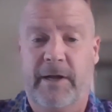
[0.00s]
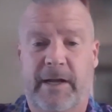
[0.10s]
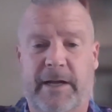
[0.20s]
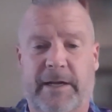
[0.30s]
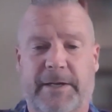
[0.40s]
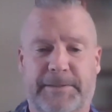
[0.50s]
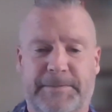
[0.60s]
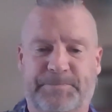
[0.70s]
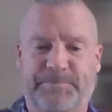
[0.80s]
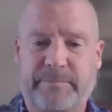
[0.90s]

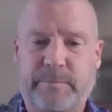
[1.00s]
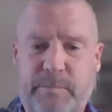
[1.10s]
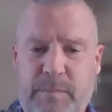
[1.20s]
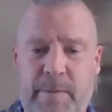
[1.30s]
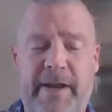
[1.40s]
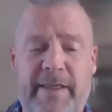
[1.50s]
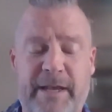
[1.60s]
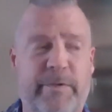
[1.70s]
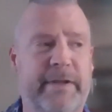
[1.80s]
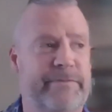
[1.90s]
But I think
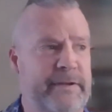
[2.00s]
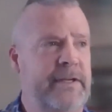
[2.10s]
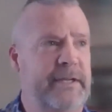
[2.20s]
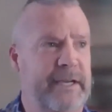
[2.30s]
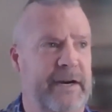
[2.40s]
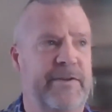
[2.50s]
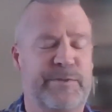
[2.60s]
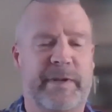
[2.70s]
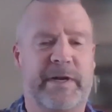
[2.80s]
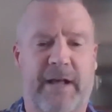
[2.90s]
there's
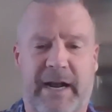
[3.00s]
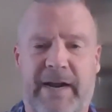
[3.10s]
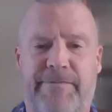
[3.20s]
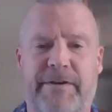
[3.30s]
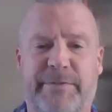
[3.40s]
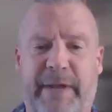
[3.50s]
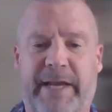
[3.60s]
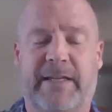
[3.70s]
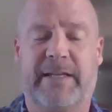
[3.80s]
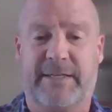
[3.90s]
been a lot of effort to make it
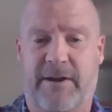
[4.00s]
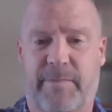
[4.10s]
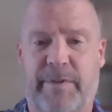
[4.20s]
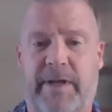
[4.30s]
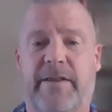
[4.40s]
less complicated.